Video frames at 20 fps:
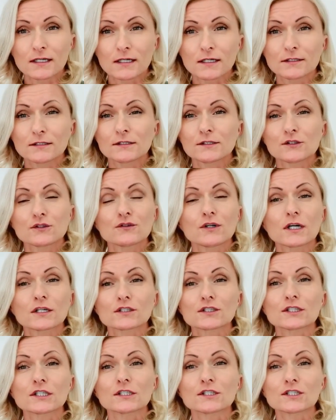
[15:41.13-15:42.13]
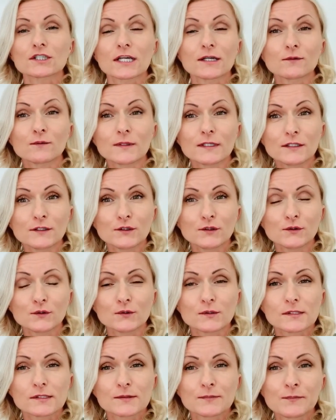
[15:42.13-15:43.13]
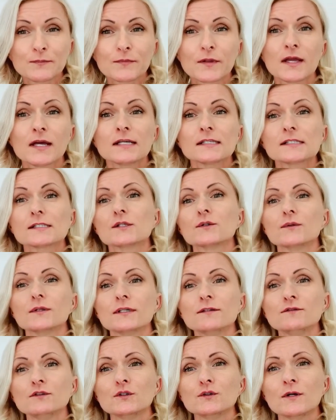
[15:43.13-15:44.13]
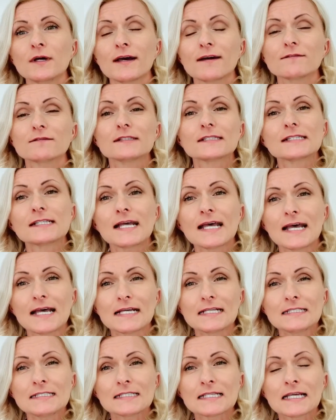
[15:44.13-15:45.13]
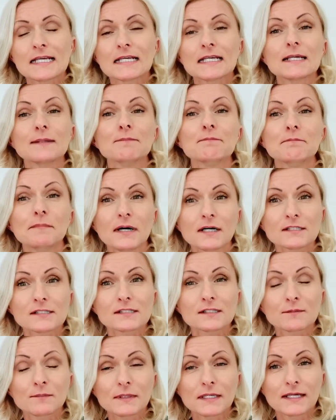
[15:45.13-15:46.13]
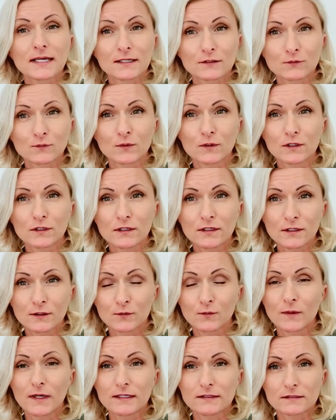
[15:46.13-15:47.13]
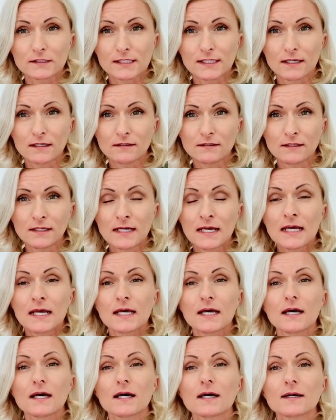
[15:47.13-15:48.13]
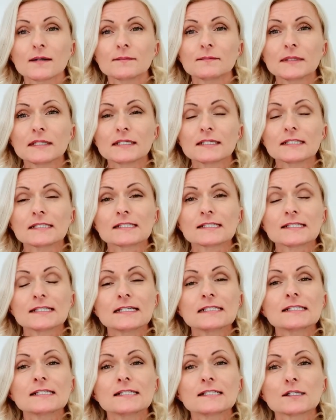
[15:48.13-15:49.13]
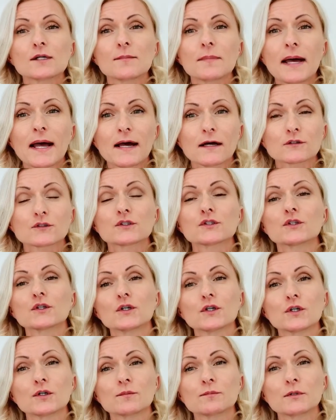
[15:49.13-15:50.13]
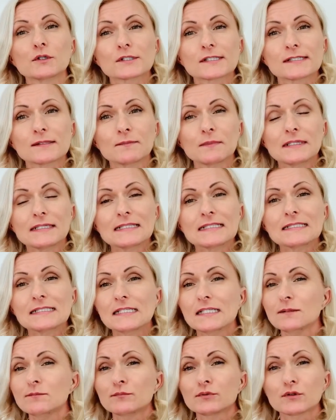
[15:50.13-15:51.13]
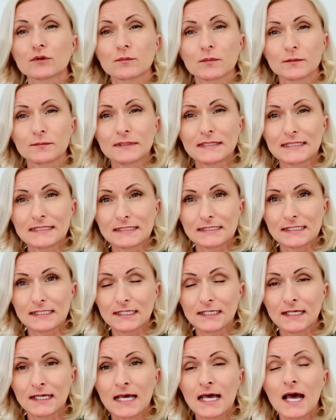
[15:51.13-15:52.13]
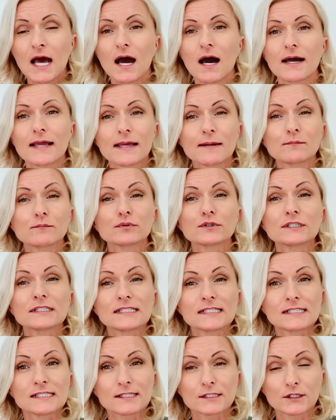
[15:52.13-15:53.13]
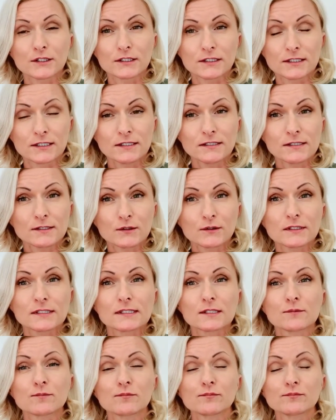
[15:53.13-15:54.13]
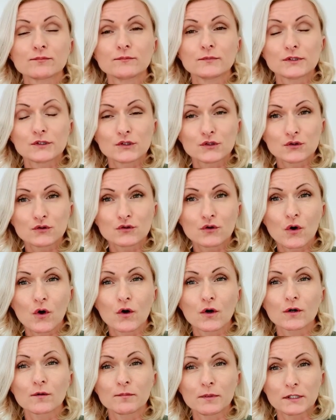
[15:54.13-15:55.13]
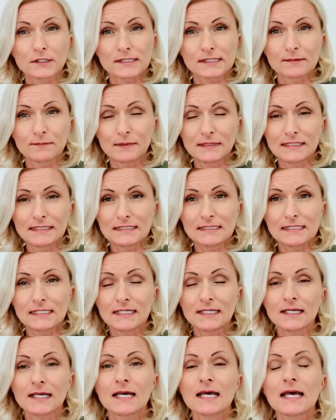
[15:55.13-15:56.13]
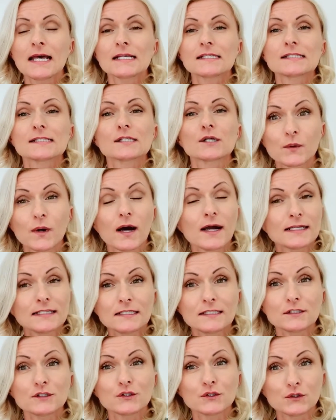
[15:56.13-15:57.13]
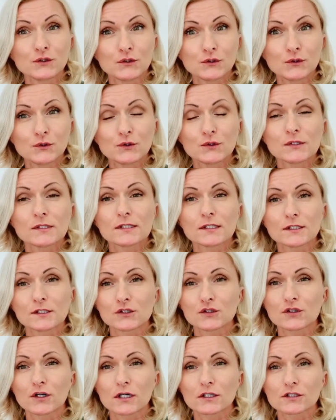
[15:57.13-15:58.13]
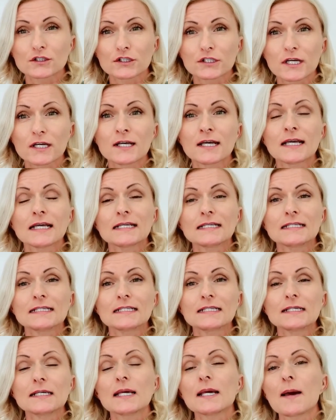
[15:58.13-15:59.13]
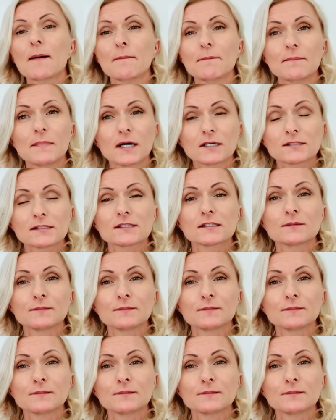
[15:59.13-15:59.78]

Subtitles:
structure shall we use? So if you have said he must be at work, well done, because this is about possibility, probability. I am pretty certain, so it's a strong possibility. So I need to use the structure he must